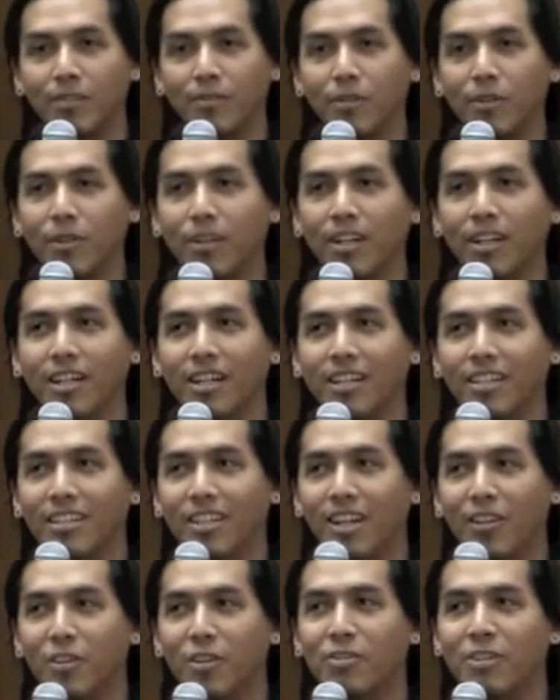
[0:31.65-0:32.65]
for
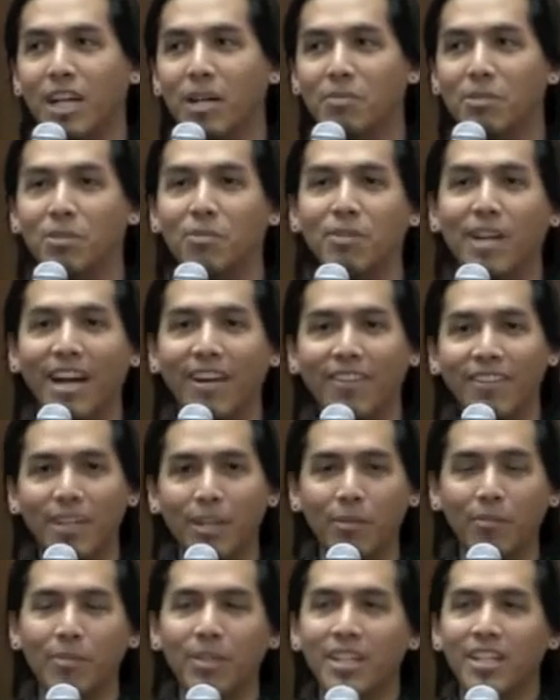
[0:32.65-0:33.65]
other tribes around
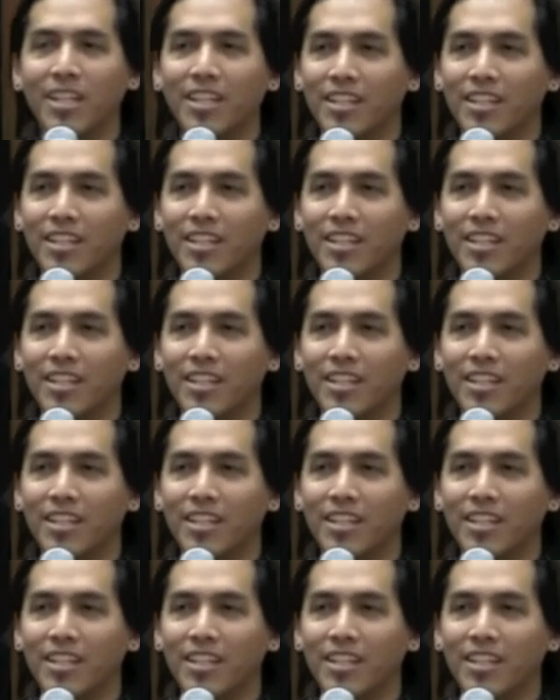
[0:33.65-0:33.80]
them,